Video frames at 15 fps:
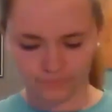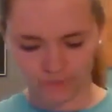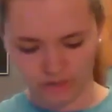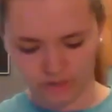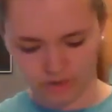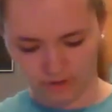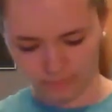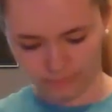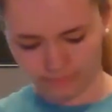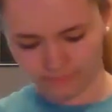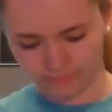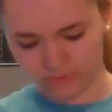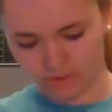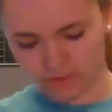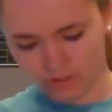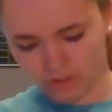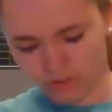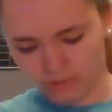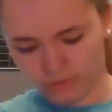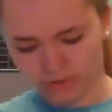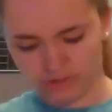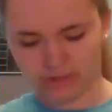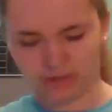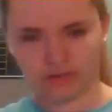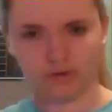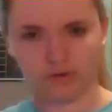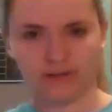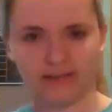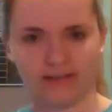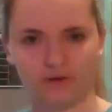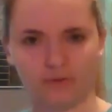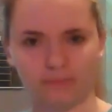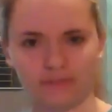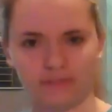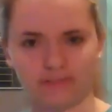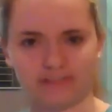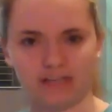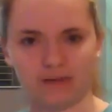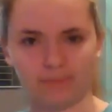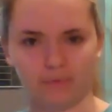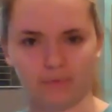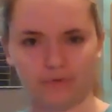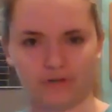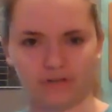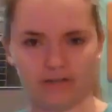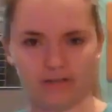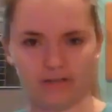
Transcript: you know, we're going to go ahead and open this up and we're going